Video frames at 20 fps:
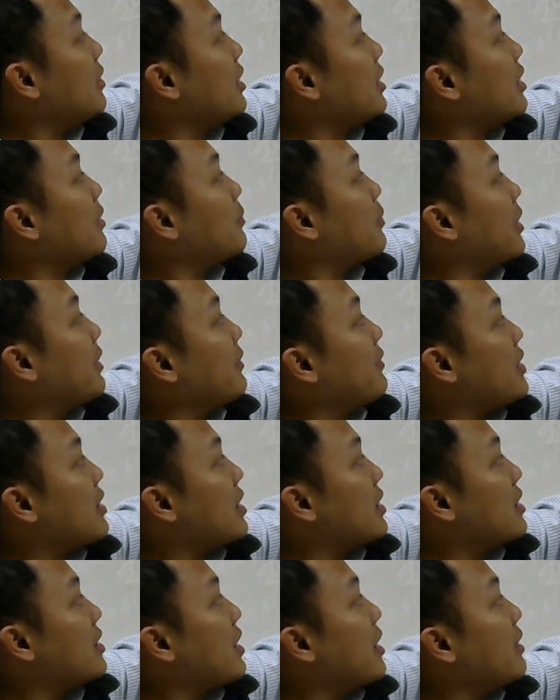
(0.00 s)
in the previous
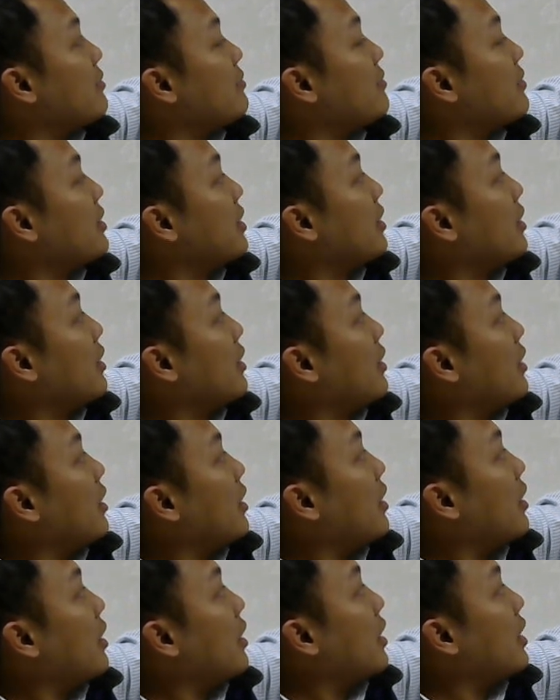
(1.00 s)

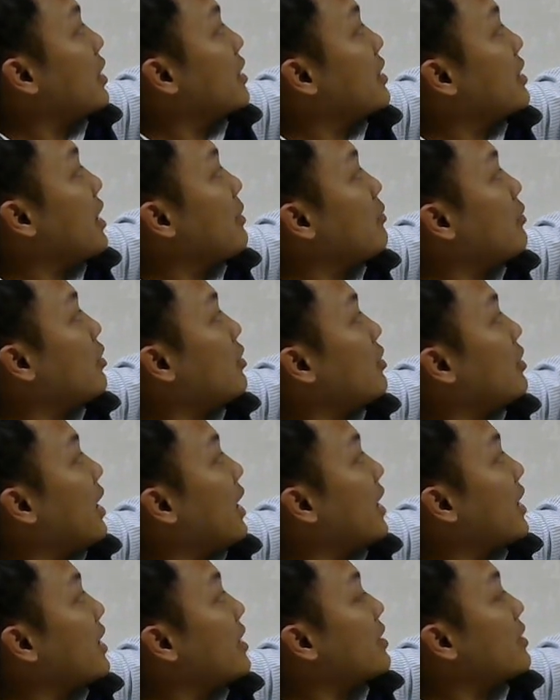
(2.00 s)
example,
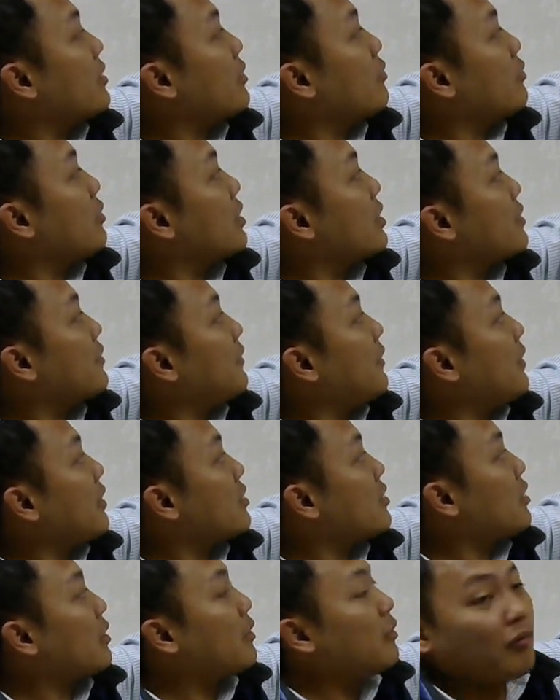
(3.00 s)
x was
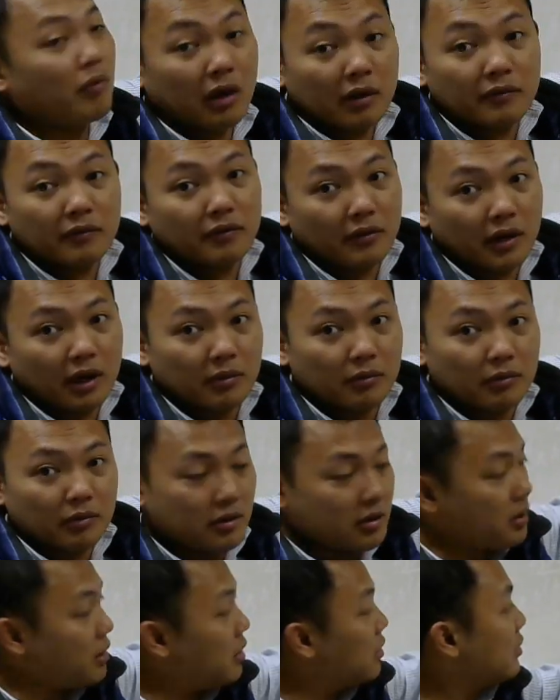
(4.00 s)
function of one variable,
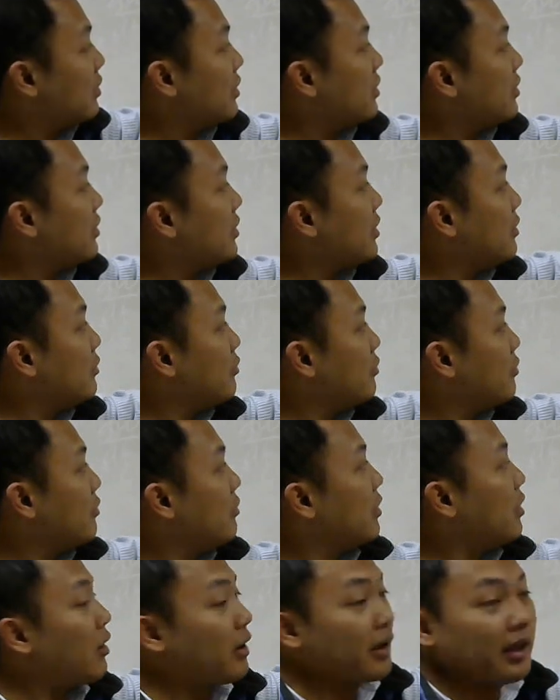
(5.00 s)
so
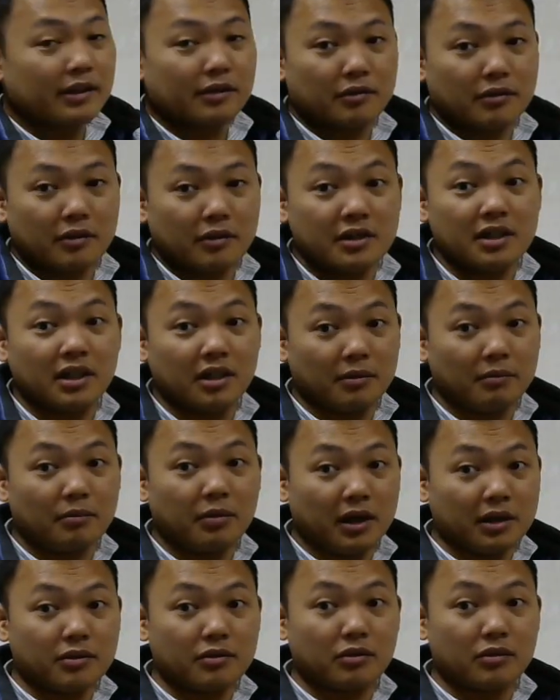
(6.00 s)
we don't need to consider
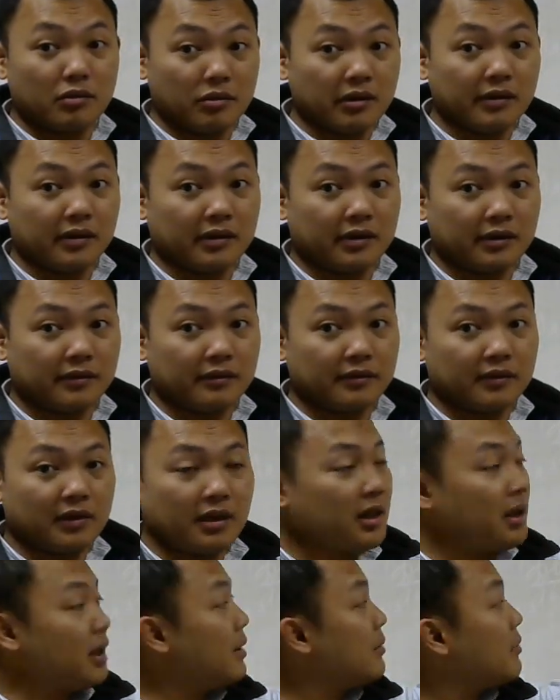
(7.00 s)
partial derivative.
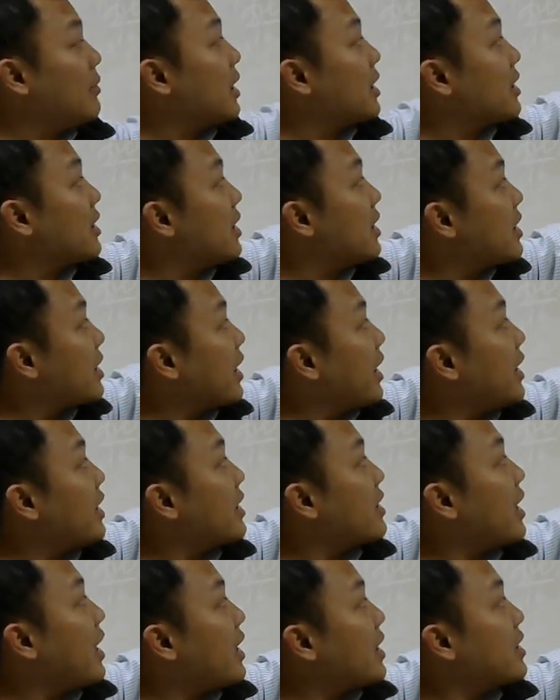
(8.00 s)
But in this
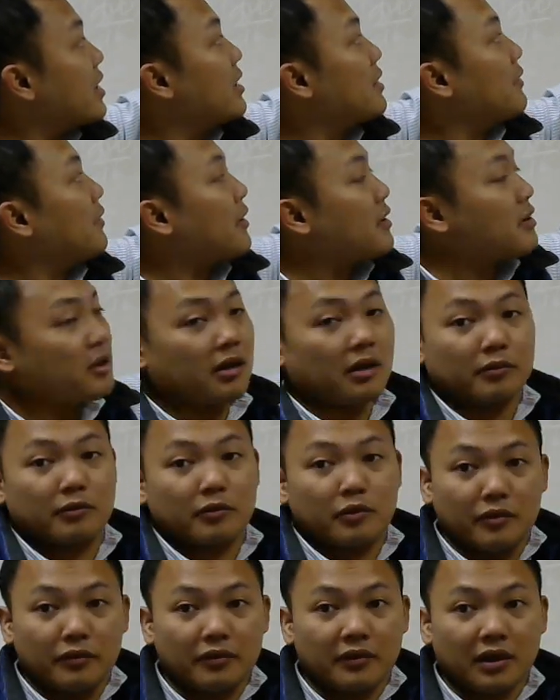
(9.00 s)
case, x is function of
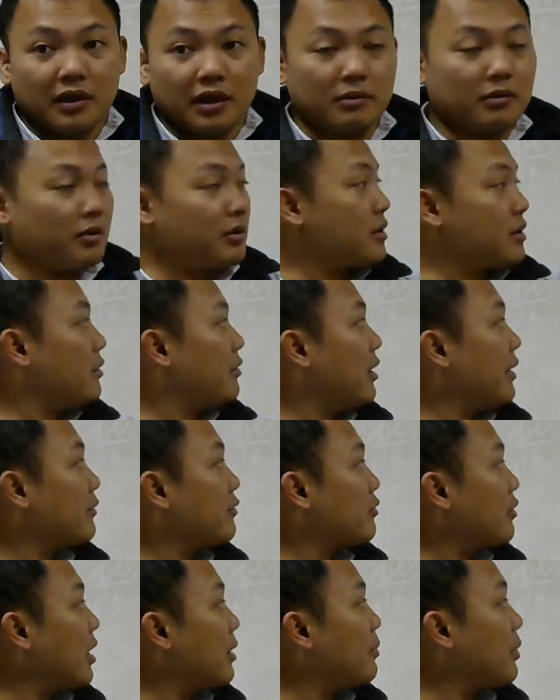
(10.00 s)
two variables, so we have to
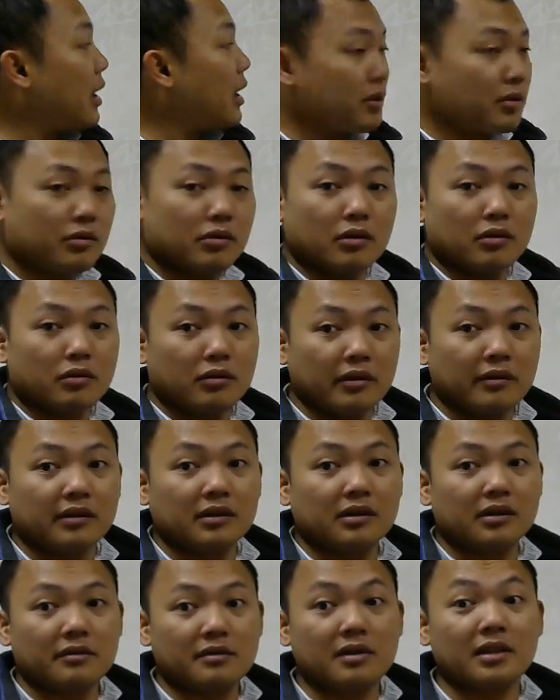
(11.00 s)
write partial
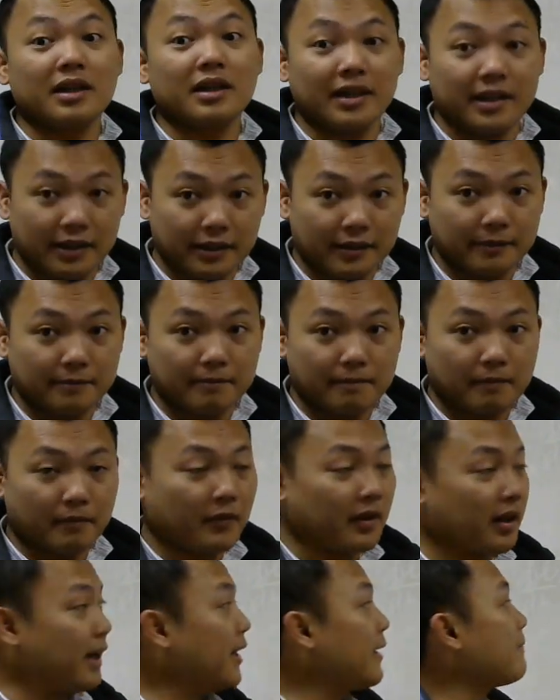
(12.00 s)
derivatives in here.
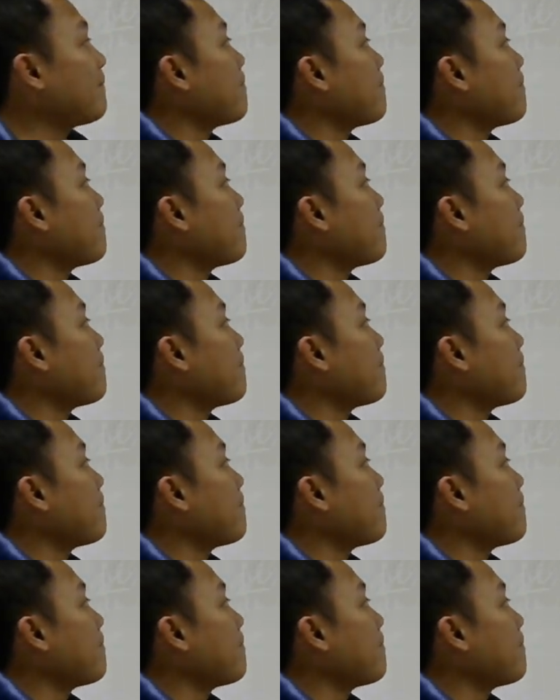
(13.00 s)
Okay,